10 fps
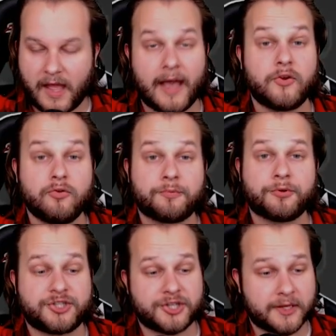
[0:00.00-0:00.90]
I do
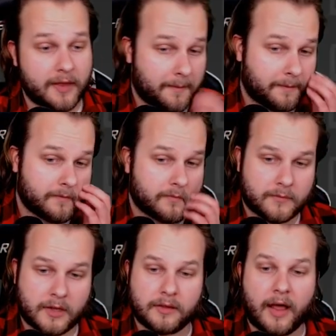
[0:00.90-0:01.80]
appreciate that
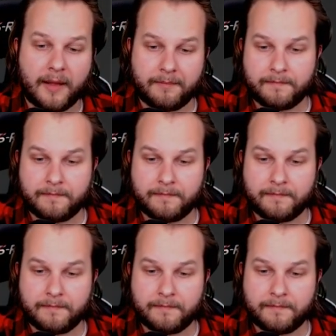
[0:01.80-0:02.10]
a lot.